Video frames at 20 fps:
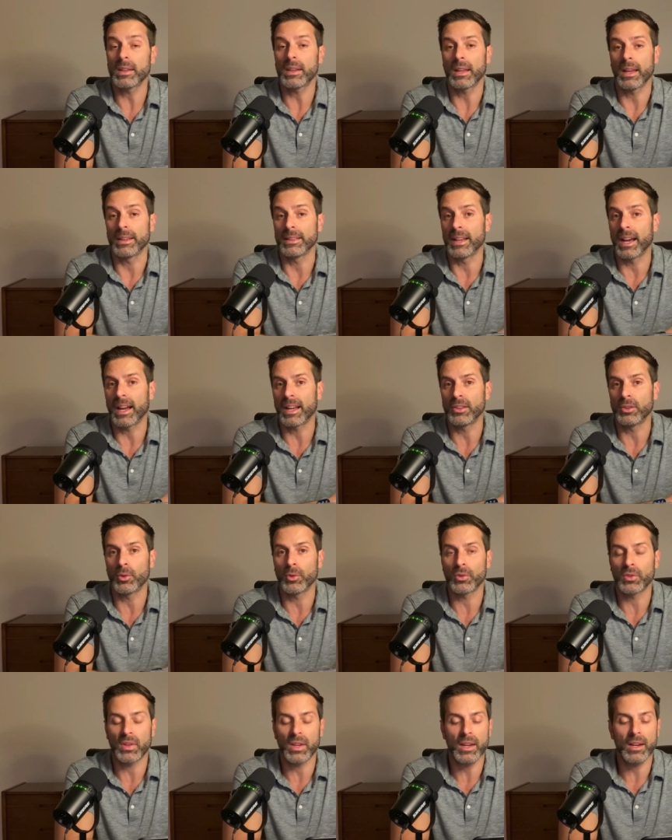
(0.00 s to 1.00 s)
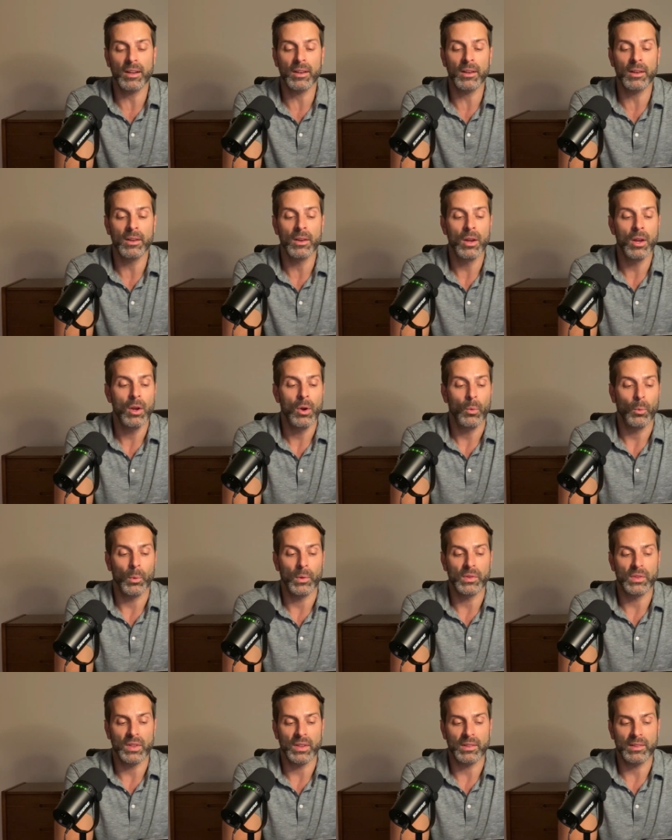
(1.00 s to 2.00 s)
And the high dose here
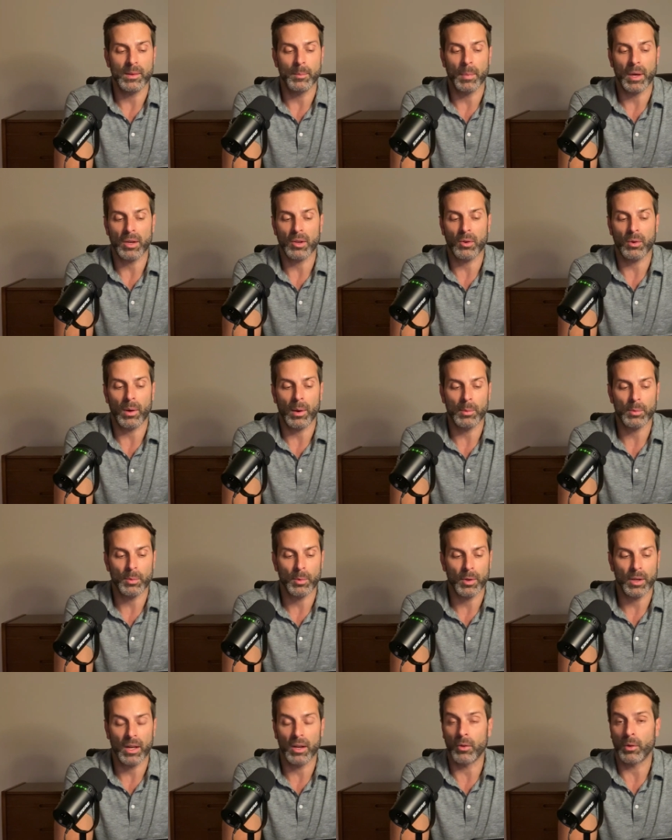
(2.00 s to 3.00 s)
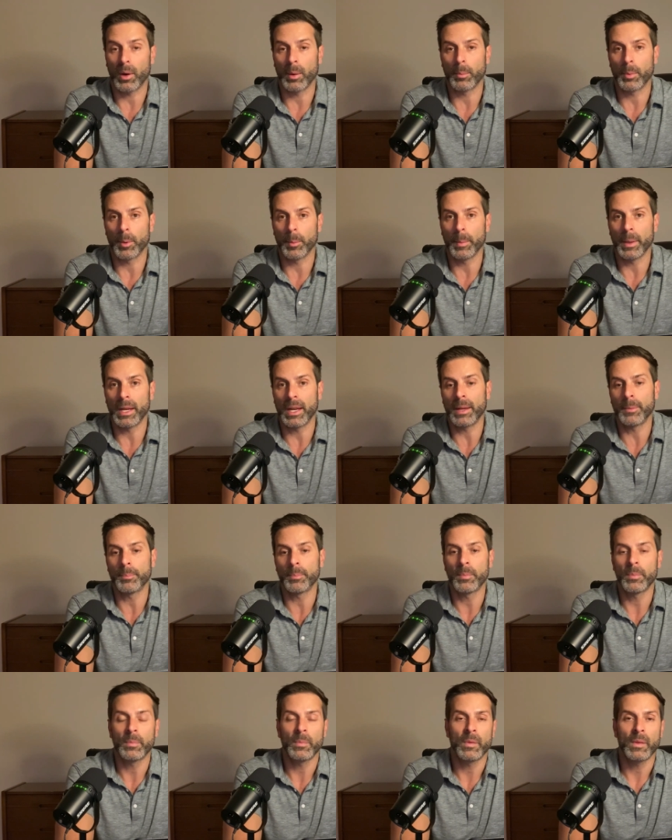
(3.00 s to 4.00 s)
was 60 micrograms per kilogram per minute.
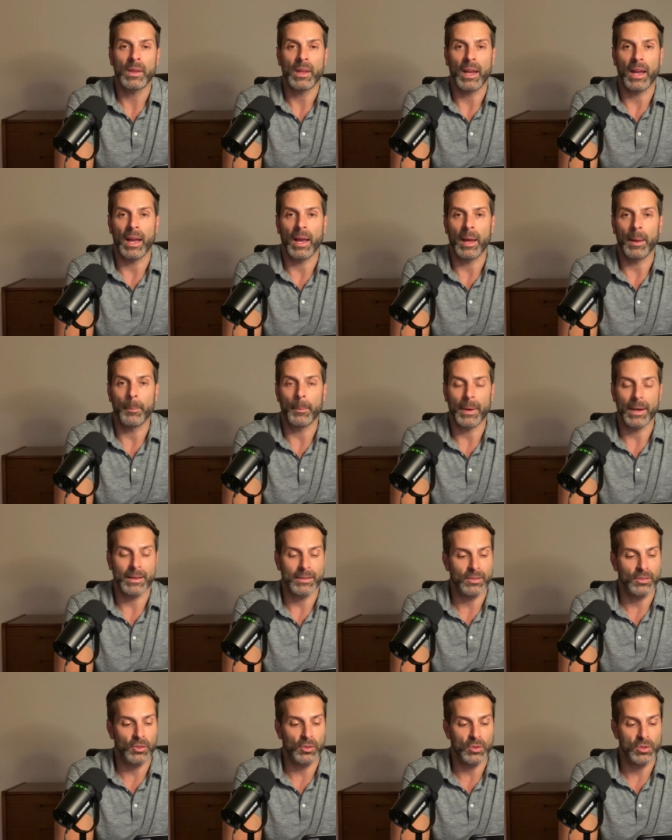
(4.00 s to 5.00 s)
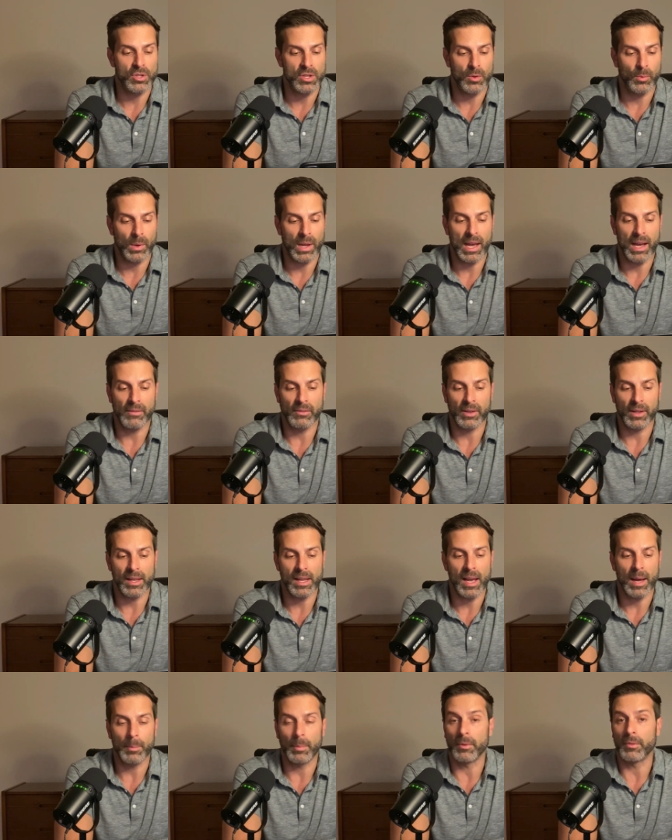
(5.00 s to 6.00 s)
At my institution, we have a
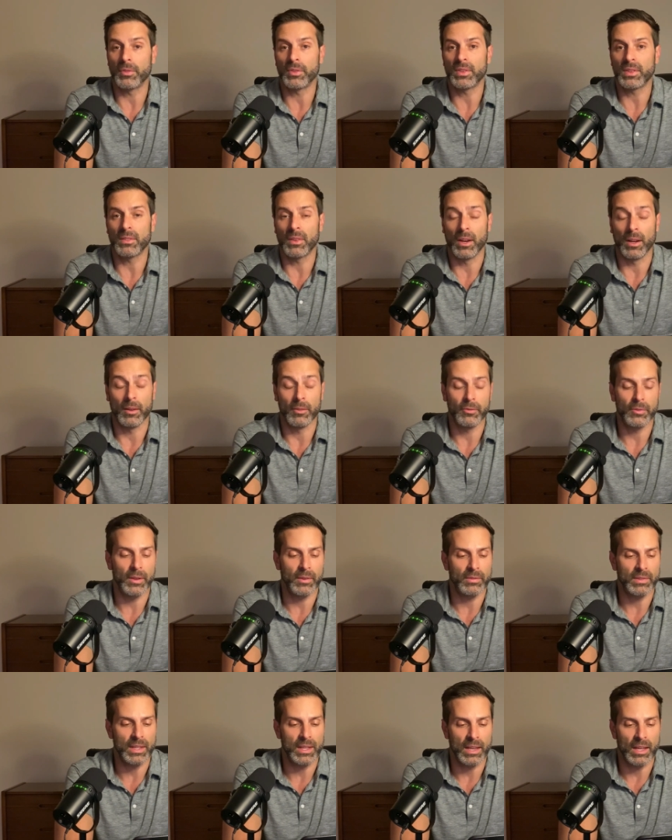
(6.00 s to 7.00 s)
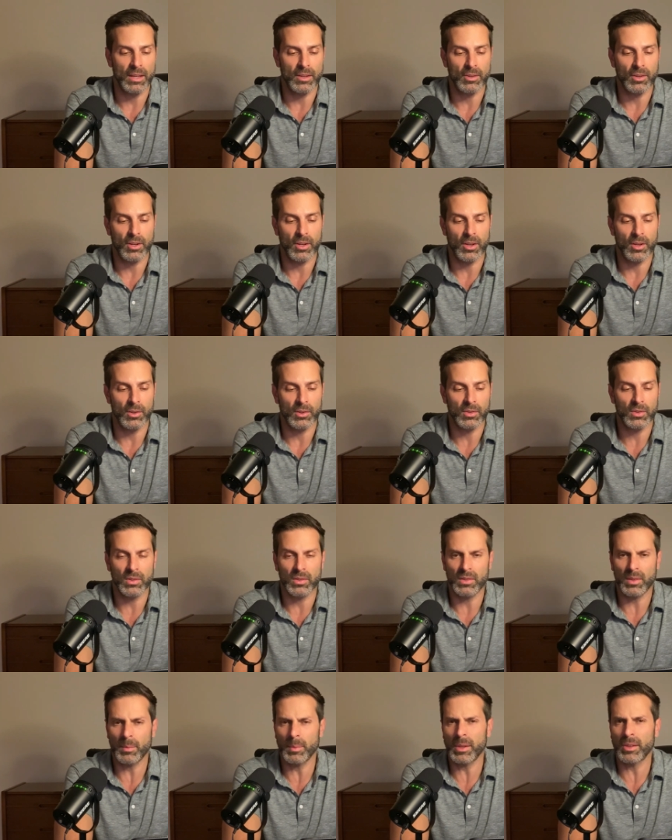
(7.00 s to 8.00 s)
cap of, of 50 that you could use.
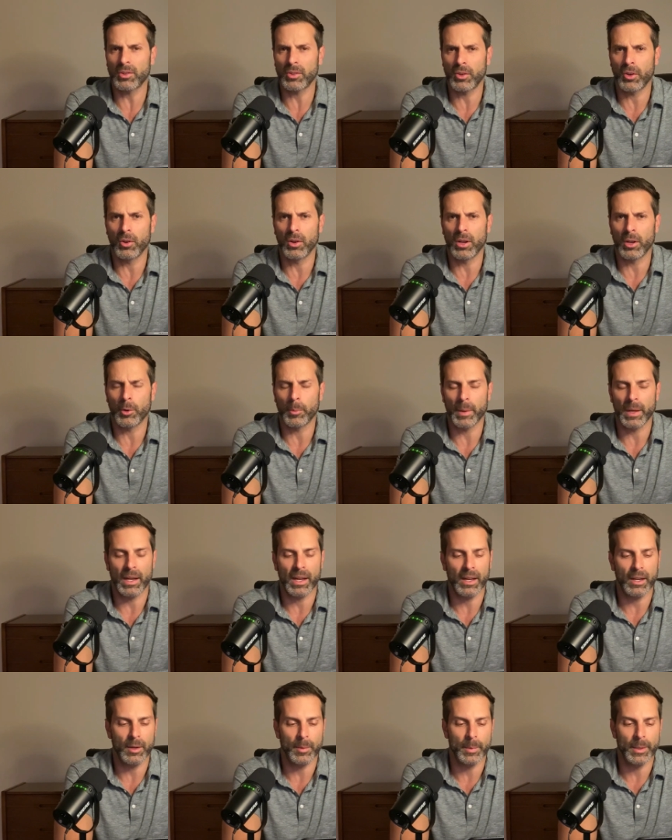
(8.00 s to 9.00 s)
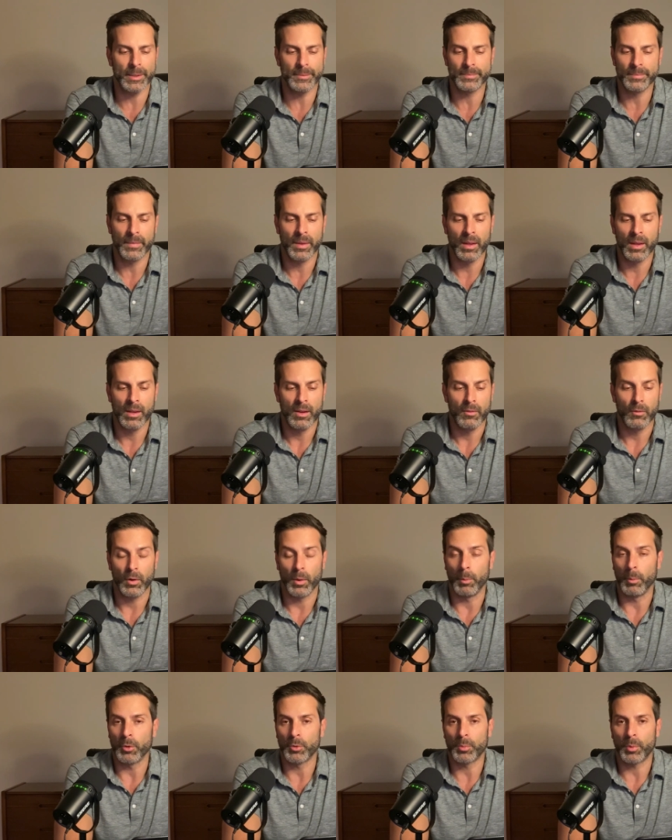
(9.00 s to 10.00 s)
Sometimes you go a little bit higher, but for
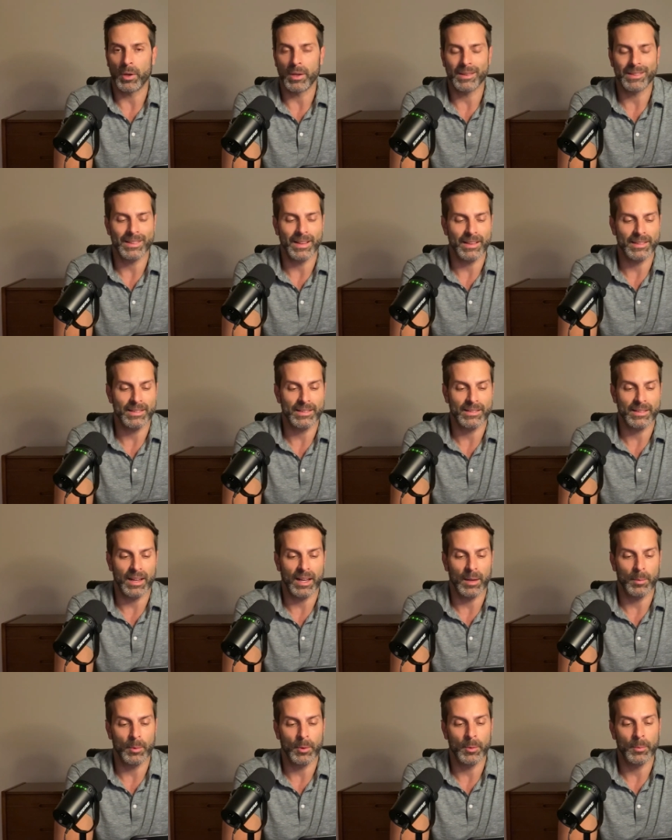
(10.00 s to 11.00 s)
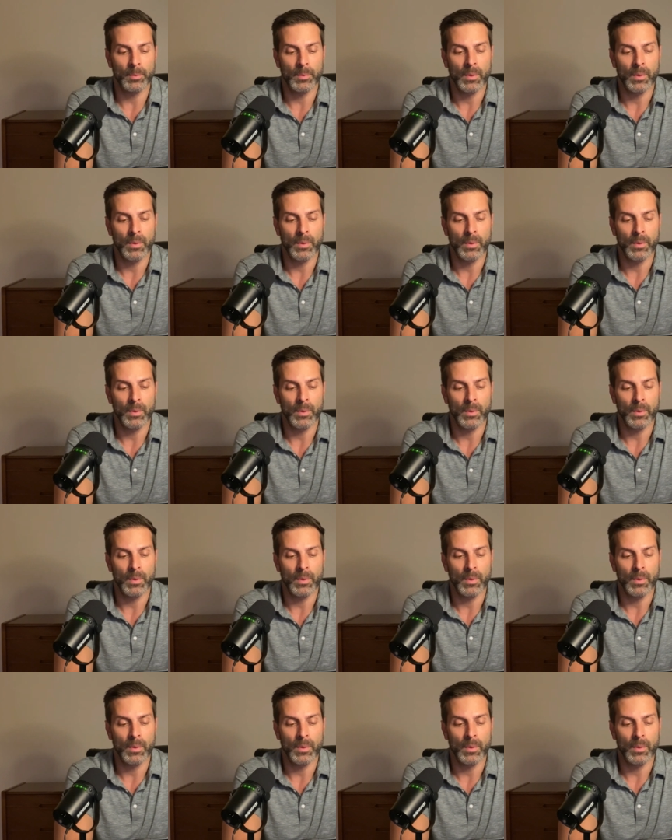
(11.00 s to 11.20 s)
the most part, it's not sustainable.